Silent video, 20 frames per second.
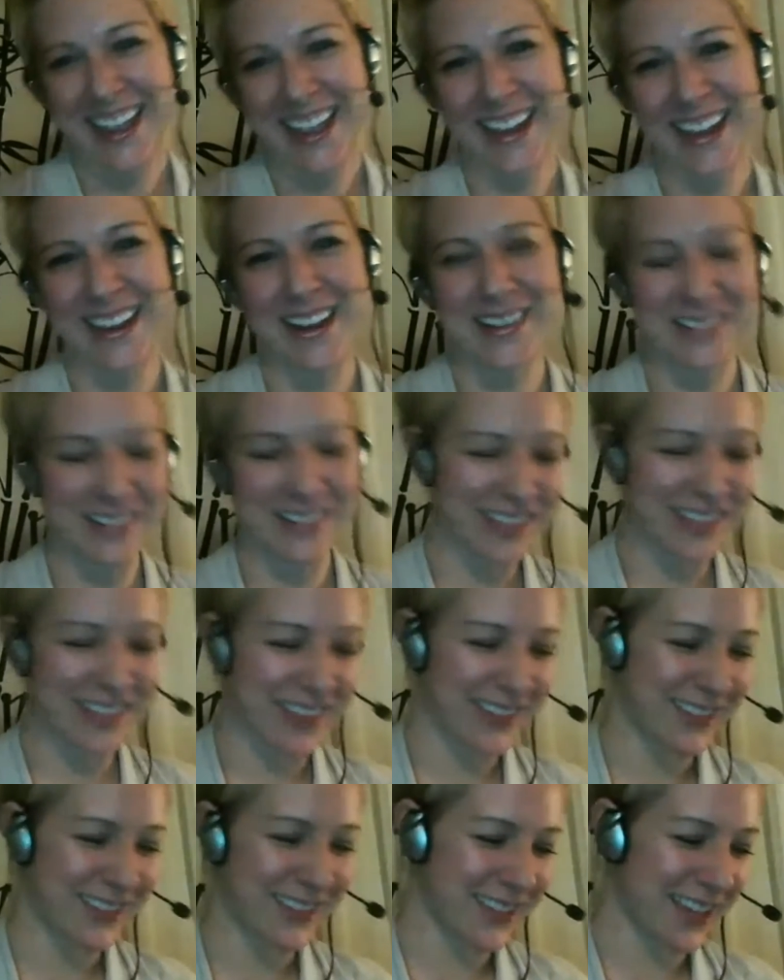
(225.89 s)
I know, I was gonna say
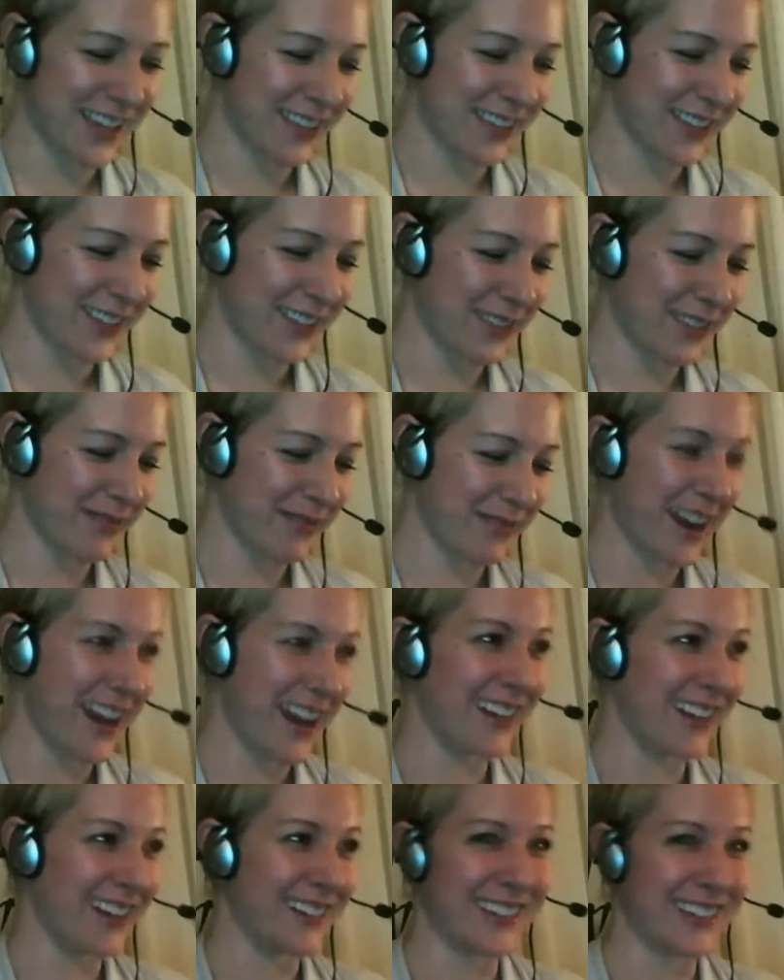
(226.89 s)
this is like the
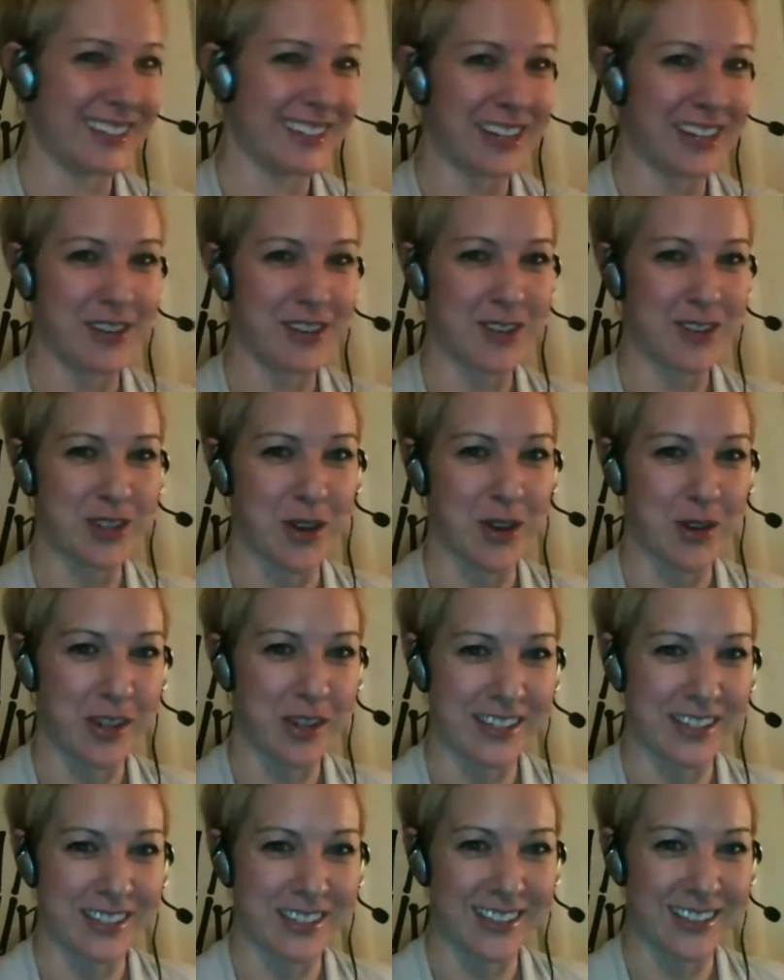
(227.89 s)
Riot gear show
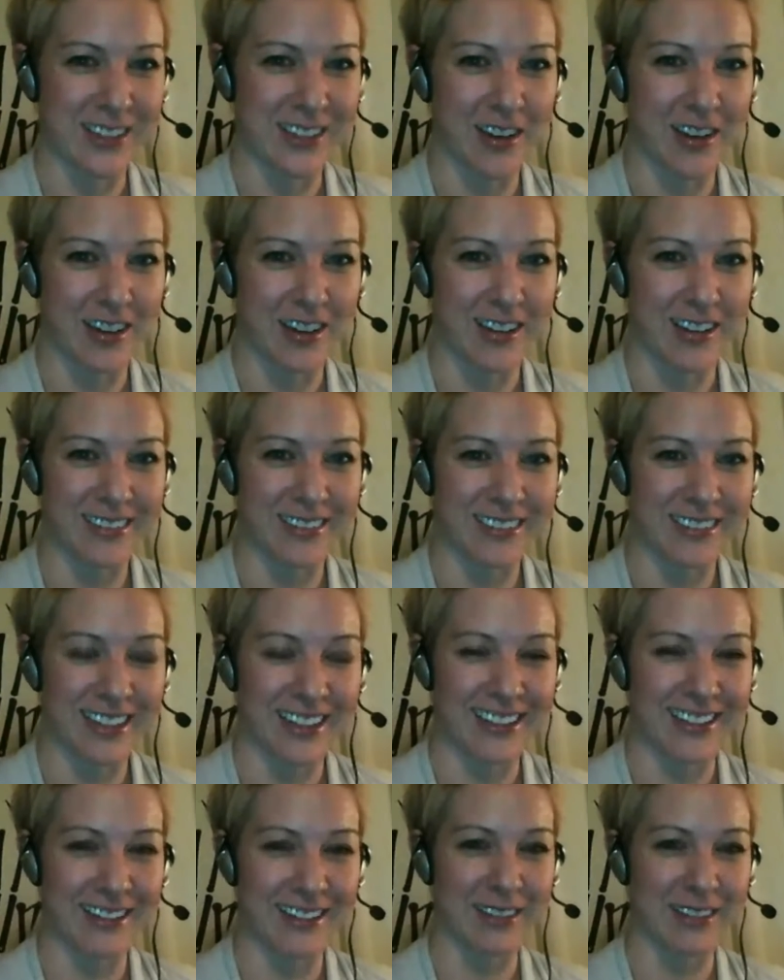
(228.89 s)
because it's all
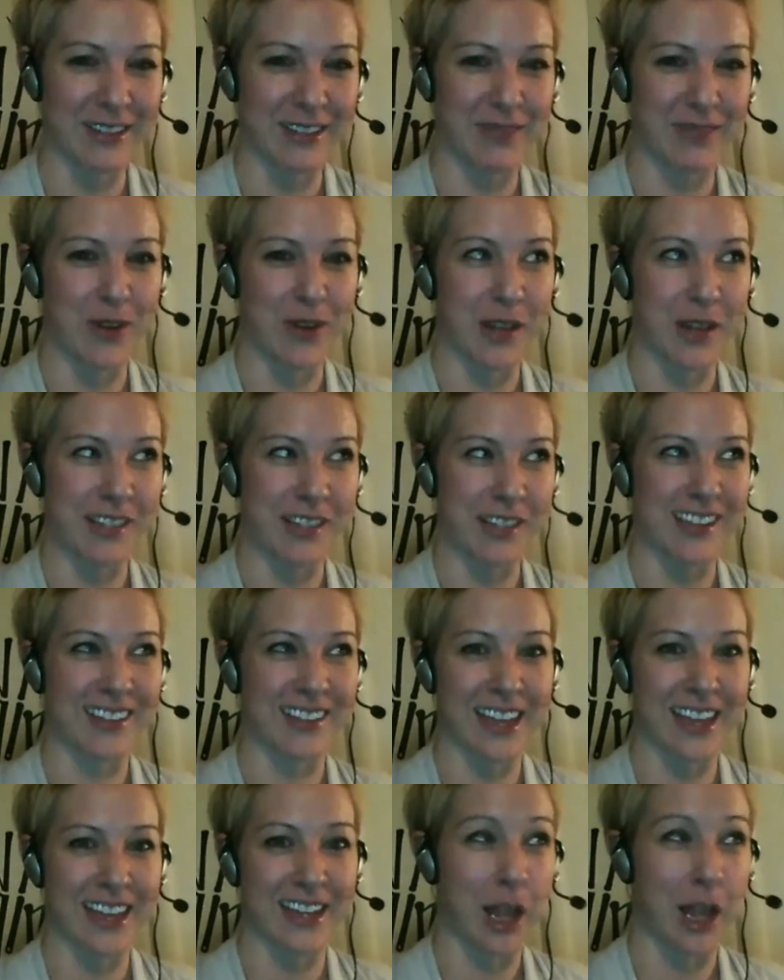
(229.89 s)
they focus
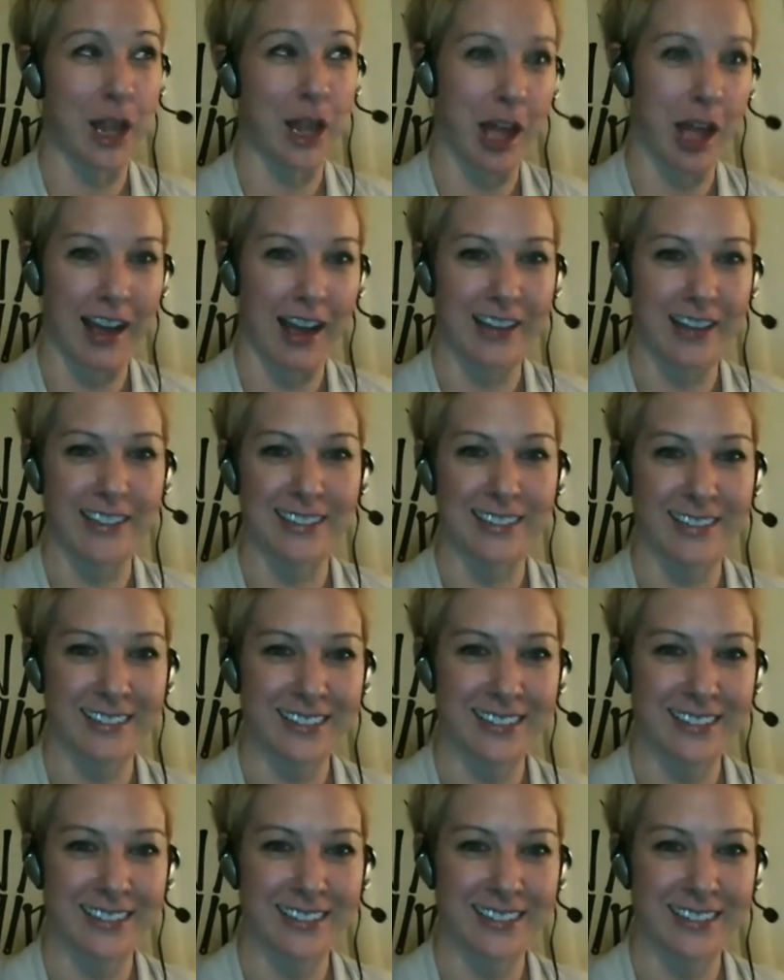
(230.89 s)
on that a lot.